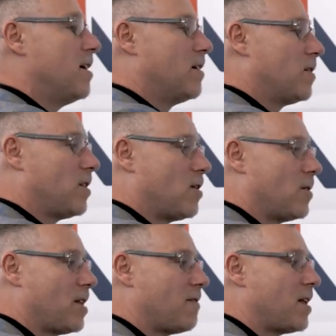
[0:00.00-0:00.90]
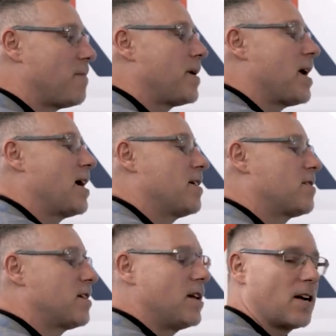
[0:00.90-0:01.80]
and the lower level API is
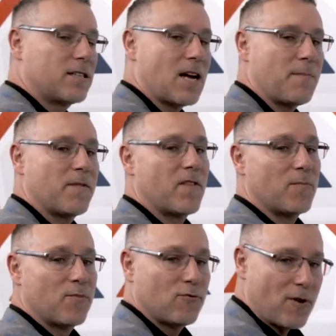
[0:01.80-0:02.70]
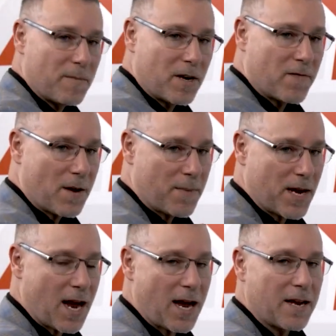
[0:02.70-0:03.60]
sitting on top of the primitive
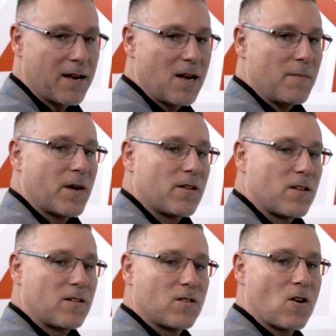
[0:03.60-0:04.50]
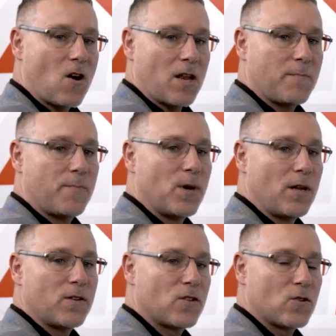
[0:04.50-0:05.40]
API because this is calling pull
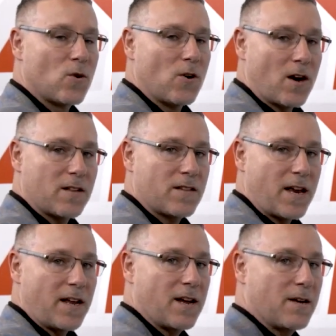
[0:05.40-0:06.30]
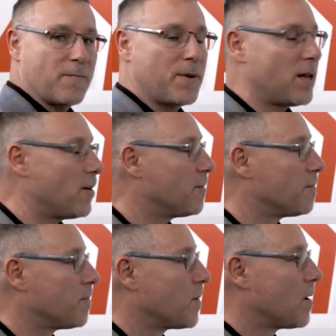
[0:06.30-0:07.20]
and store on Xenia and pillar.
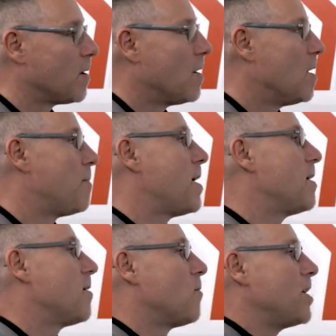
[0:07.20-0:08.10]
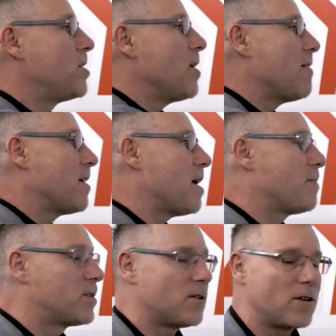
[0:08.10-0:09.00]
But we do have an
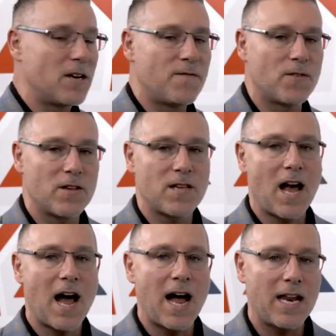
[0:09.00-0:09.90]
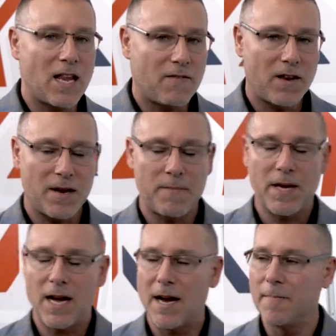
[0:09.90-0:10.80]
opportunity for this high level API.